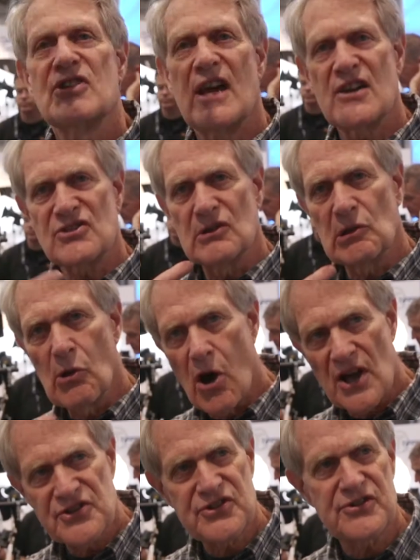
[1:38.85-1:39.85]
She hasn't
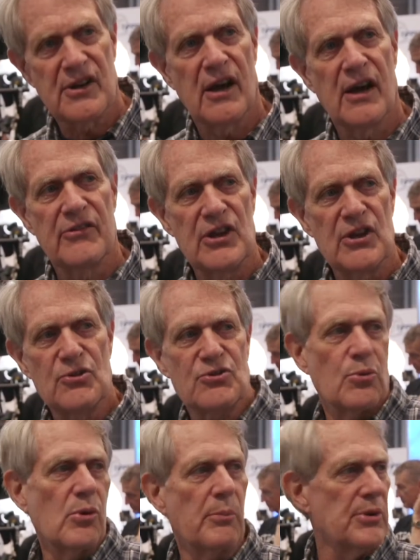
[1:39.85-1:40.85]
lost uh, the
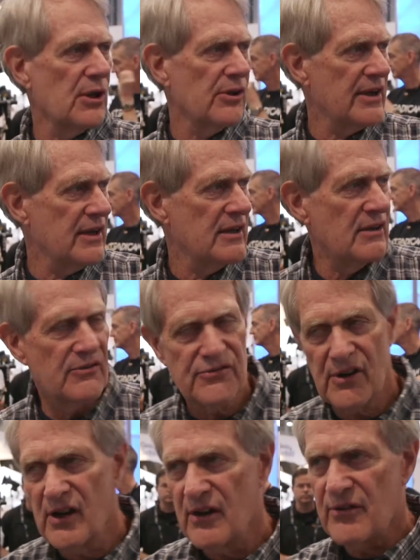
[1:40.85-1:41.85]
usual ability of,
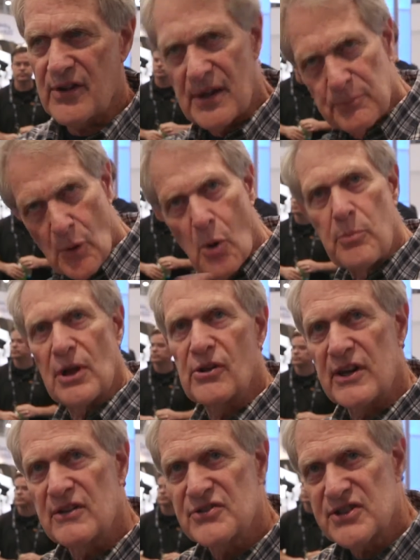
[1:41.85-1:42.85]
and
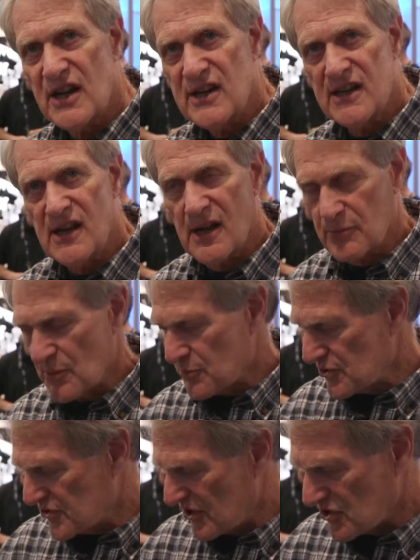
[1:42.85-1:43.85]
mobility of Steadicam, but
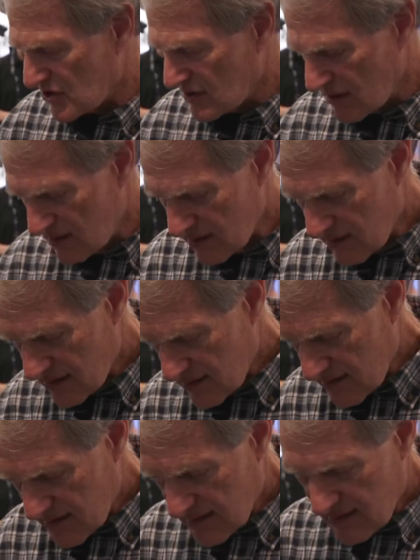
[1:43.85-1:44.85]
precision.
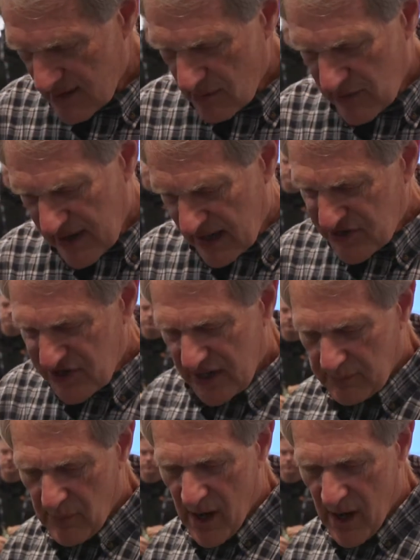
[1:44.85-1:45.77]
We got a second